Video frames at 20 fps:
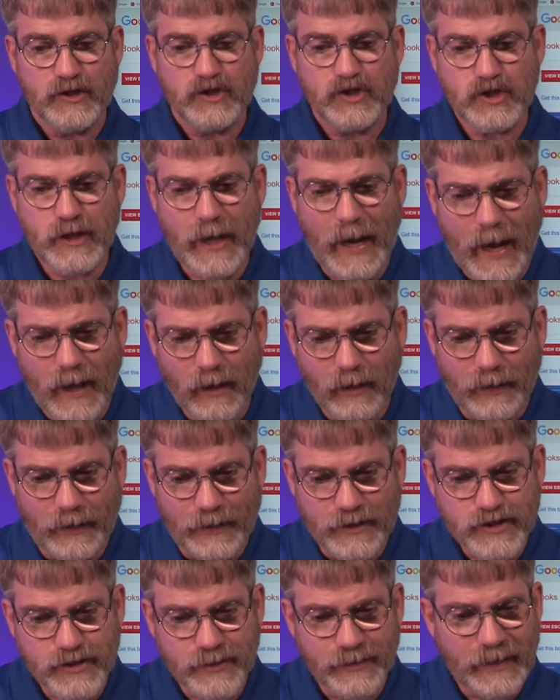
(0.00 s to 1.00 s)

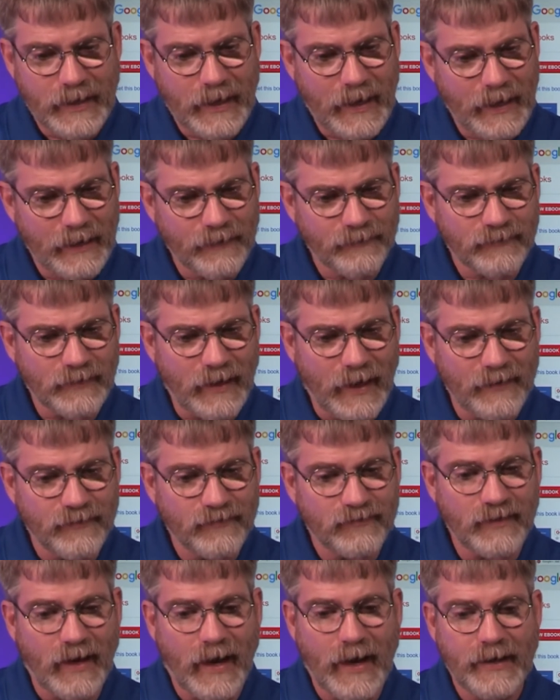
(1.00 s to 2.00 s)
challenged the
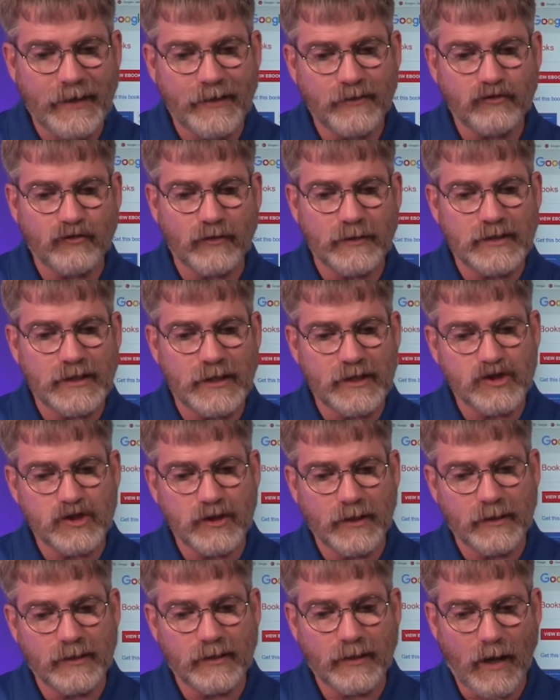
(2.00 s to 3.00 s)
anti-Zionist
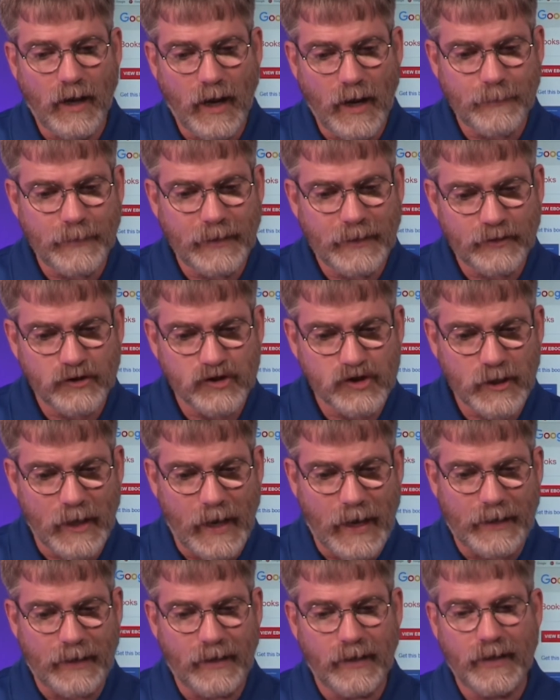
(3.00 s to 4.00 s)
tradition in communist
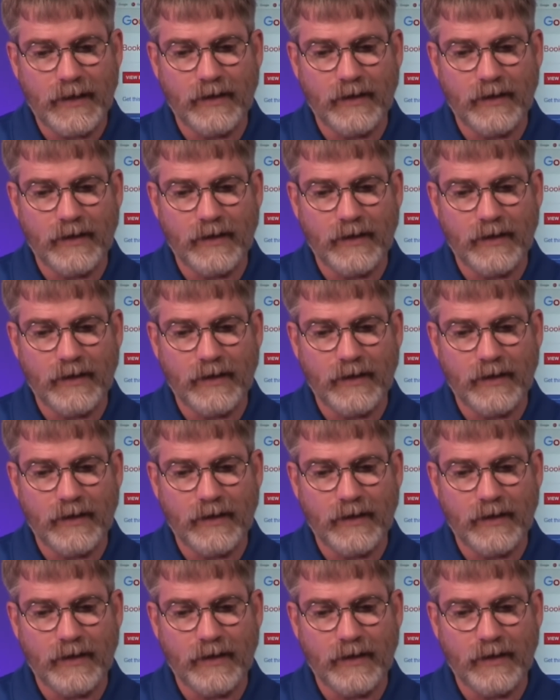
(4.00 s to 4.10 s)
China